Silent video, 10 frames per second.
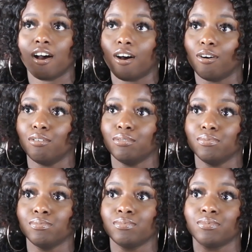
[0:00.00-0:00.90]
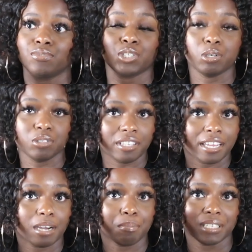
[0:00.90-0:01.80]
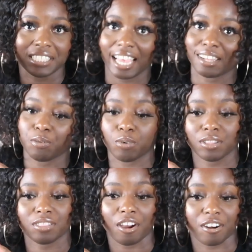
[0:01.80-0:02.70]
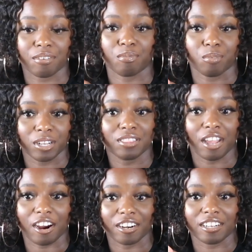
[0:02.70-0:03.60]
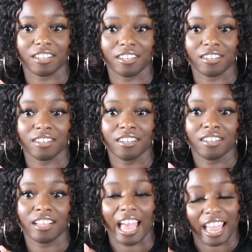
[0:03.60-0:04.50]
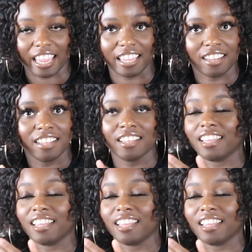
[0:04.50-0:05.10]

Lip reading: On Tuesday I'm exactly 138.